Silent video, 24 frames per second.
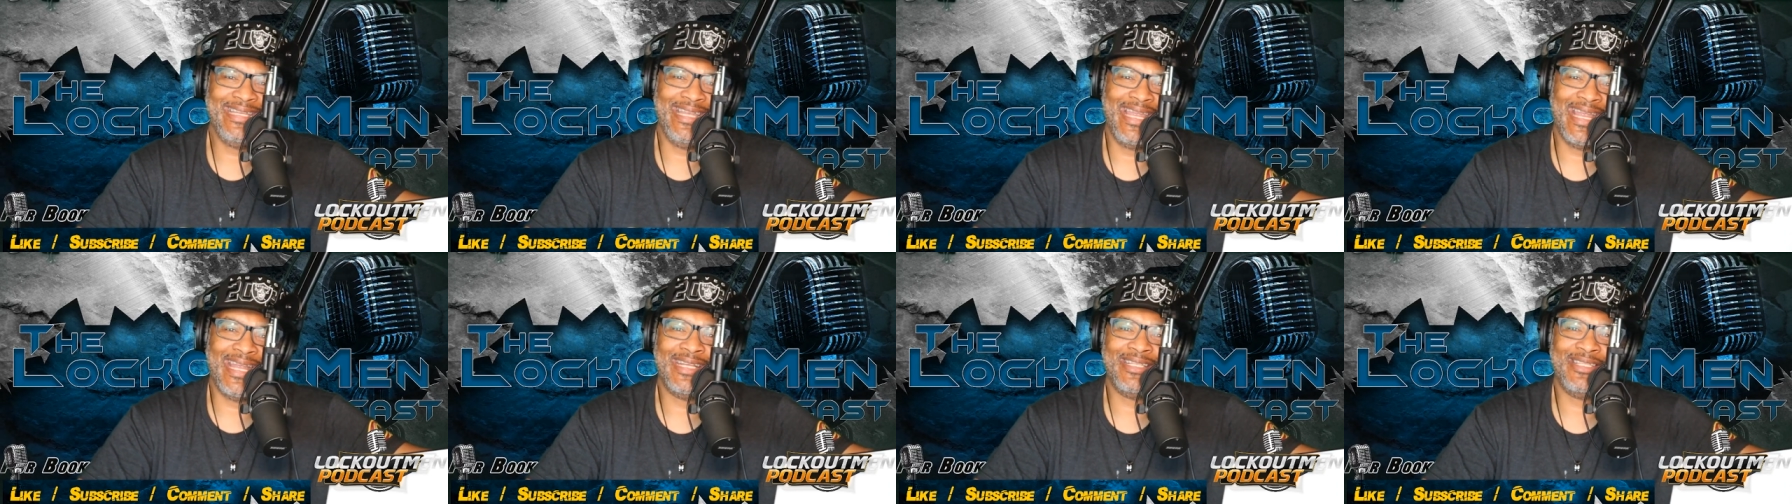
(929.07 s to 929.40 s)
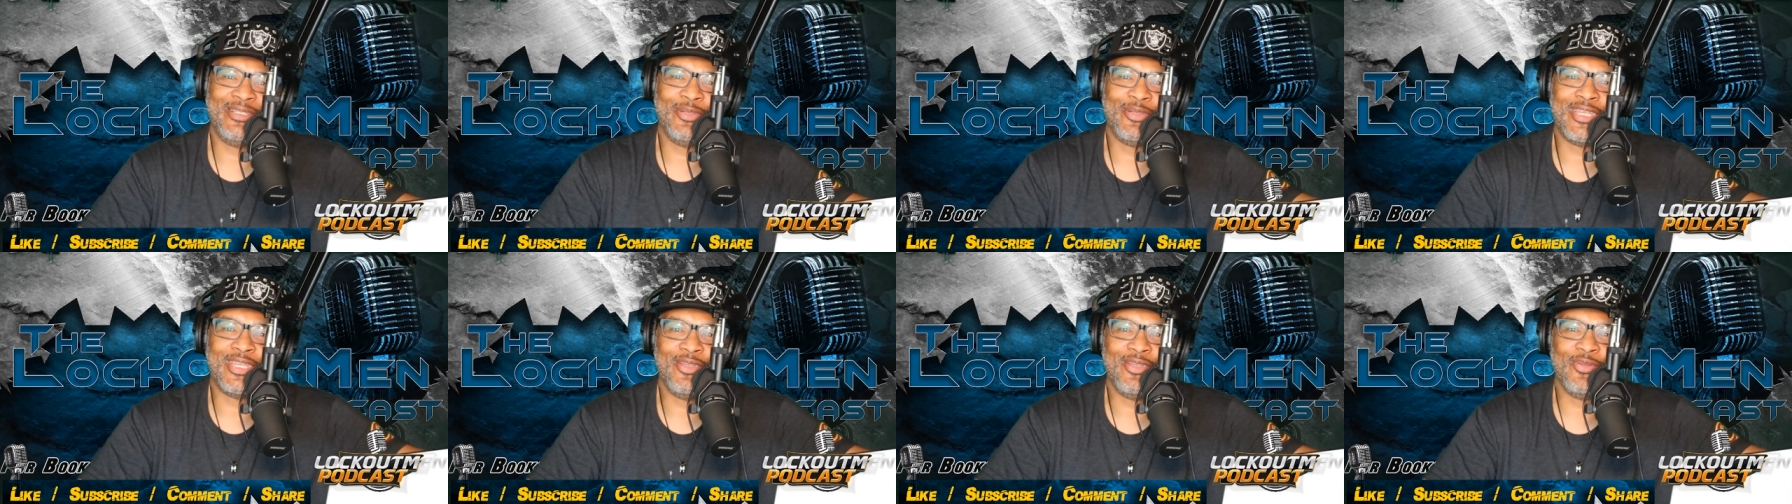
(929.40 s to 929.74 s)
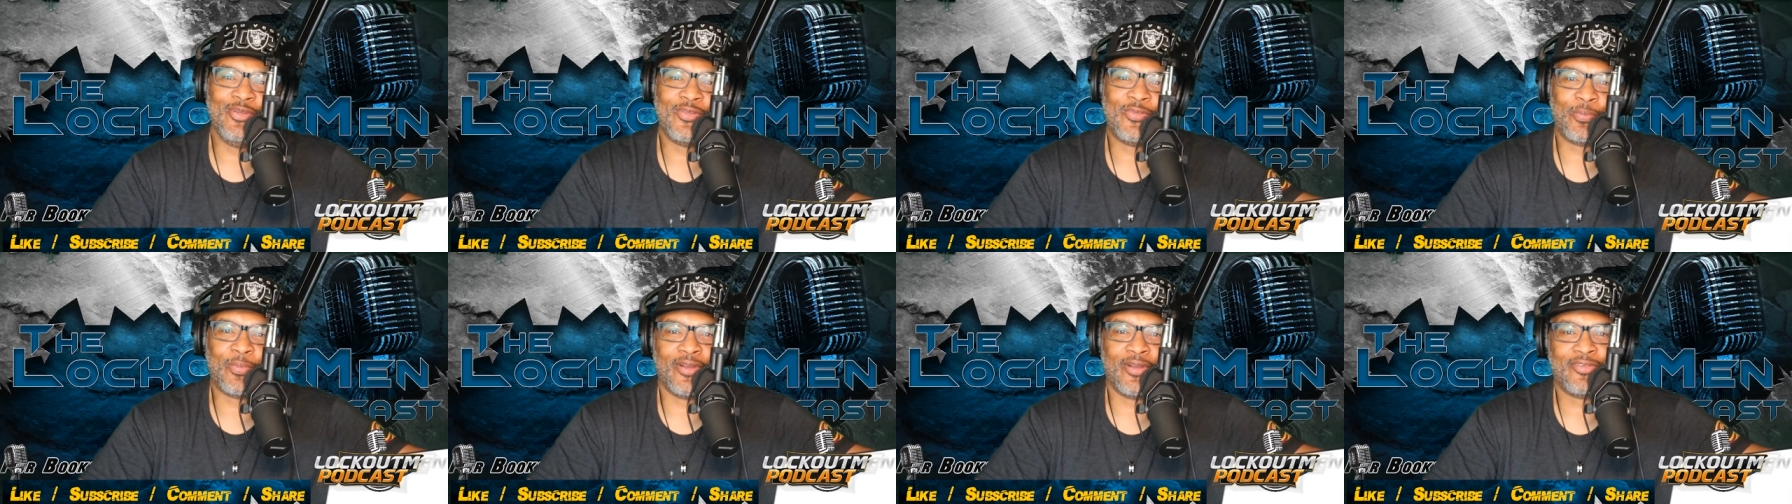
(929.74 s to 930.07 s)
yeah, you can
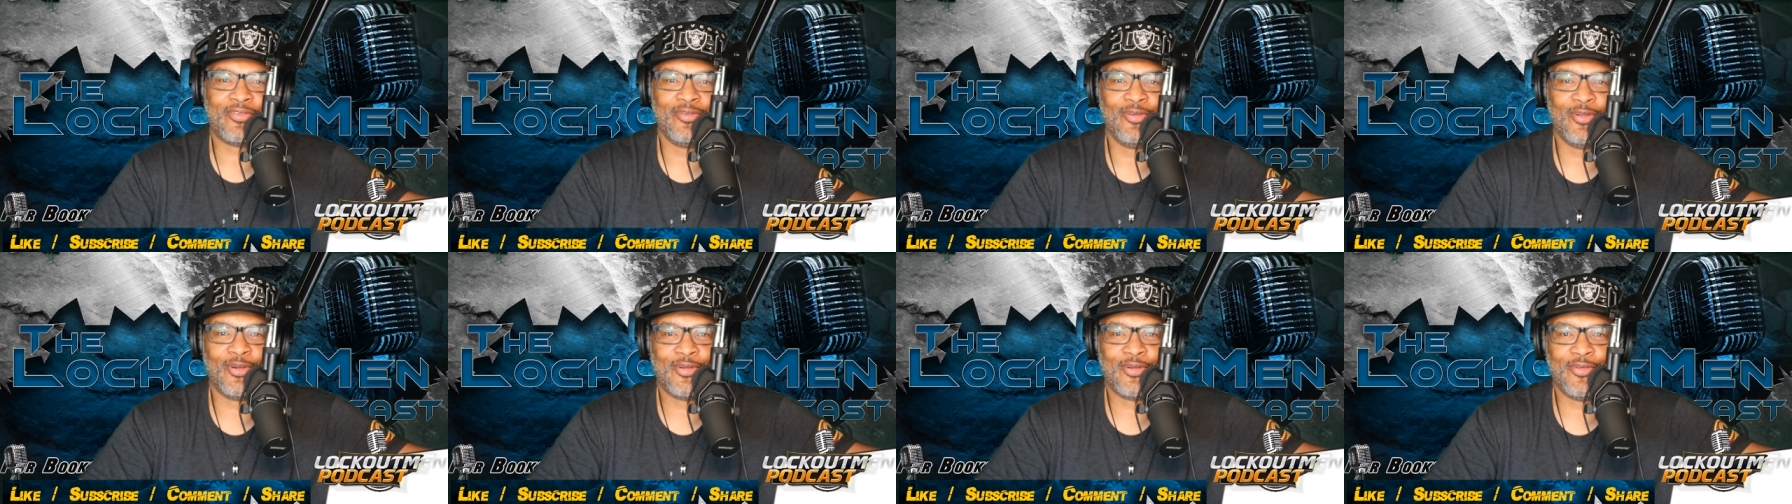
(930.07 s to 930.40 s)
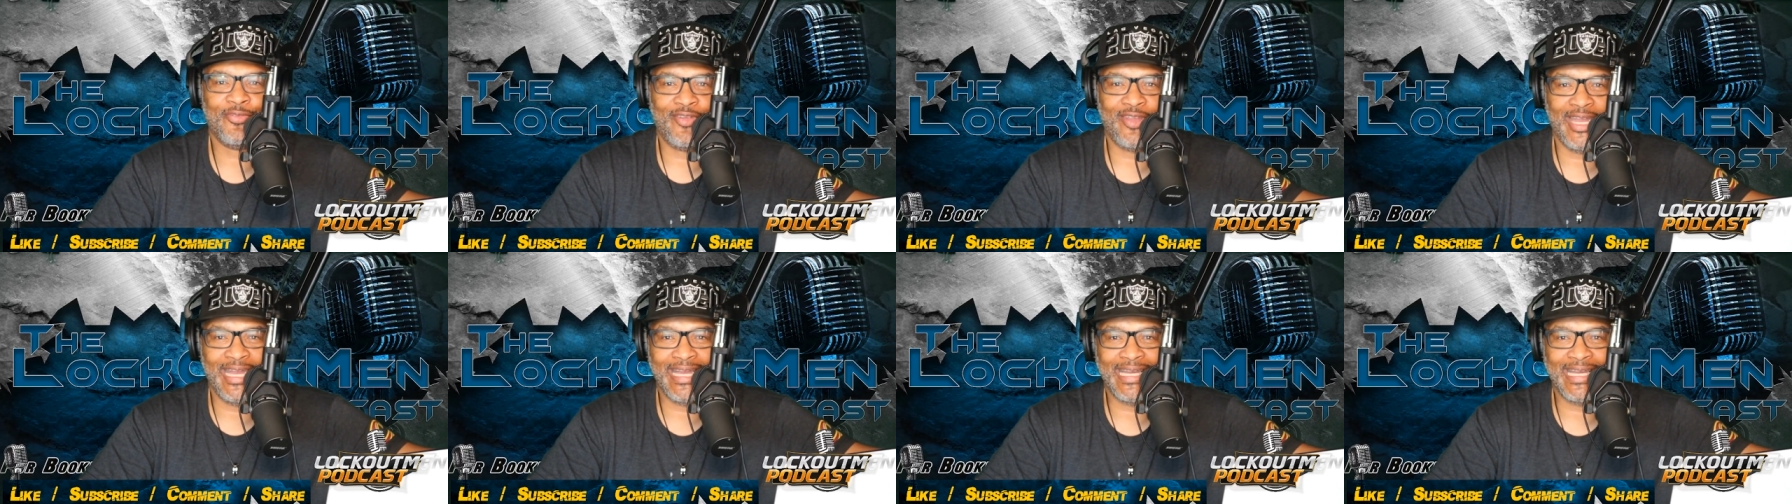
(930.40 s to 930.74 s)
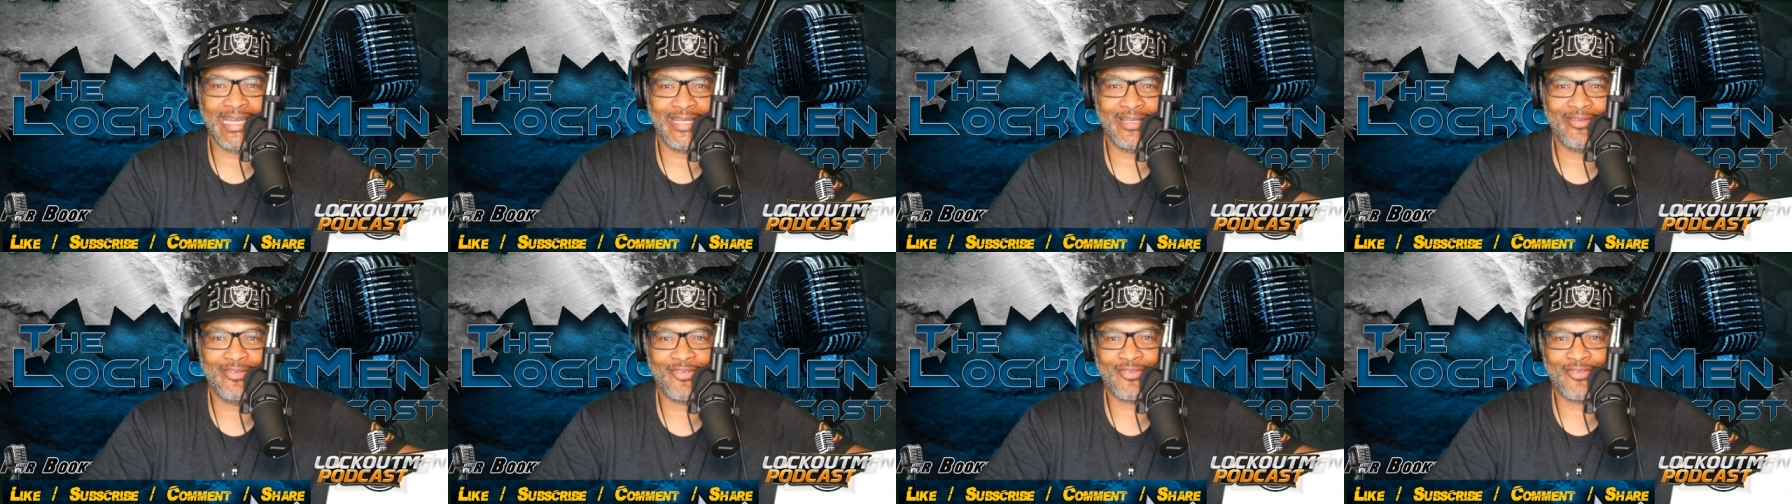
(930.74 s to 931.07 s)
use personal
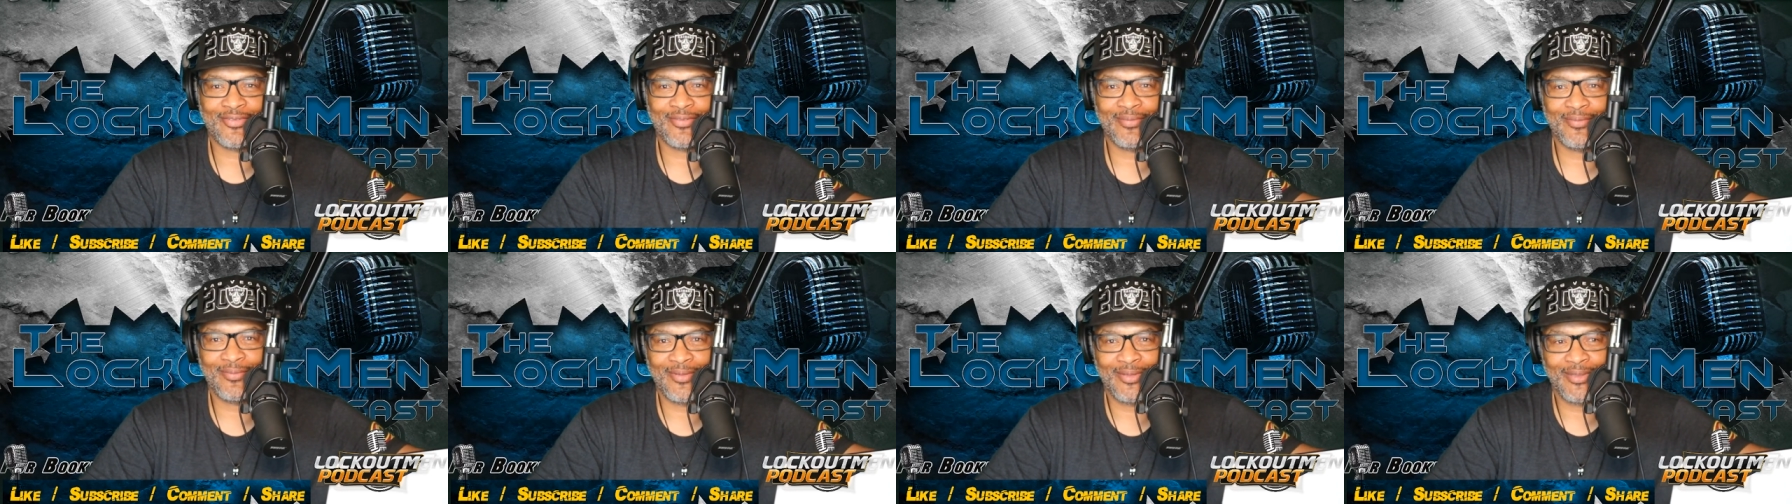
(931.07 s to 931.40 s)
conveyance.